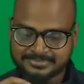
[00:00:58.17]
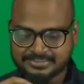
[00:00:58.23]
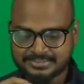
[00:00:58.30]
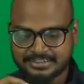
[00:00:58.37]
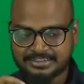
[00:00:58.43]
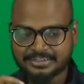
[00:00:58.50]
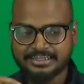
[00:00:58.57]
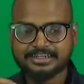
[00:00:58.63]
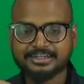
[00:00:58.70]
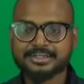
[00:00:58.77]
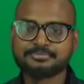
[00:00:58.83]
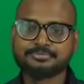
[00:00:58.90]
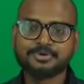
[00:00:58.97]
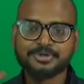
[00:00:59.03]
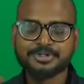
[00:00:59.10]
and I'll cut
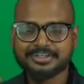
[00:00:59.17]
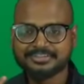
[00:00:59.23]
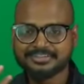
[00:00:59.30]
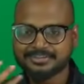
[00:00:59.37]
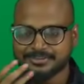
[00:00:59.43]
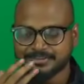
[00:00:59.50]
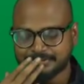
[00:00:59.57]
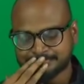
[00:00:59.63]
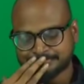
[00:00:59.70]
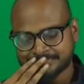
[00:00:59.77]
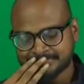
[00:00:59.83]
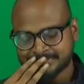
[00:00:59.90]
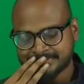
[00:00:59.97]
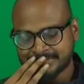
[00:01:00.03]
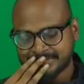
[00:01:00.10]
more trees and all.
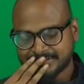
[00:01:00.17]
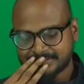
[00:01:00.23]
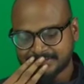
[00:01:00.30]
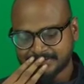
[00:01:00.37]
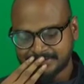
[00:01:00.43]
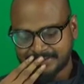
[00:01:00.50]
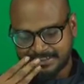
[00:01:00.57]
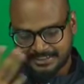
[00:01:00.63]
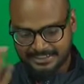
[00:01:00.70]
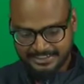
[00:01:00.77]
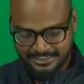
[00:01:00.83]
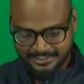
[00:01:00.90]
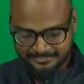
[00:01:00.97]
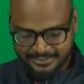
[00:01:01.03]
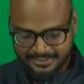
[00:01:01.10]
So second day
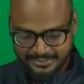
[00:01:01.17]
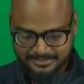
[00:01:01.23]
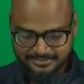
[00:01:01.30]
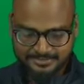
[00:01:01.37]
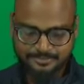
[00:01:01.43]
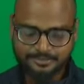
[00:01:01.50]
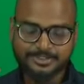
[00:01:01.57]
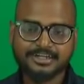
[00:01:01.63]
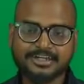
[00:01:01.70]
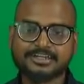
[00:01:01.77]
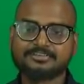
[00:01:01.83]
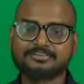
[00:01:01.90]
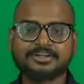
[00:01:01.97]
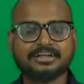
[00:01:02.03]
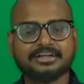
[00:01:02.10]
they went, woodcutter
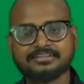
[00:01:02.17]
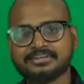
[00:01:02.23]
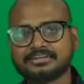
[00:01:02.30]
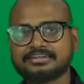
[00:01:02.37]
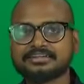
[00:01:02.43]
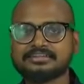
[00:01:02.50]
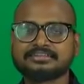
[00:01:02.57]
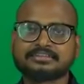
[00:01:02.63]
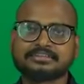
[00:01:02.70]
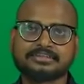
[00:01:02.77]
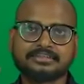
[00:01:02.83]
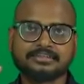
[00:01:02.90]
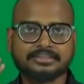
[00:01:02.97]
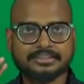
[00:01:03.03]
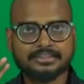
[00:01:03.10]
one cut the trees.
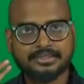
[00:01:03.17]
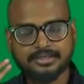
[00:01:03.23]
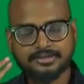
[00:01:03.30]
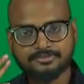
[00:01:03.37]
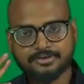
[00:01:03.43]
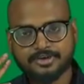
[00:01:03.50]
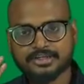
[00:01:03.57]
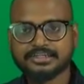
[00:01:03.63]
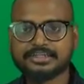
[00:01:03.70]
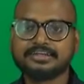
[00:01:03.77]
The work he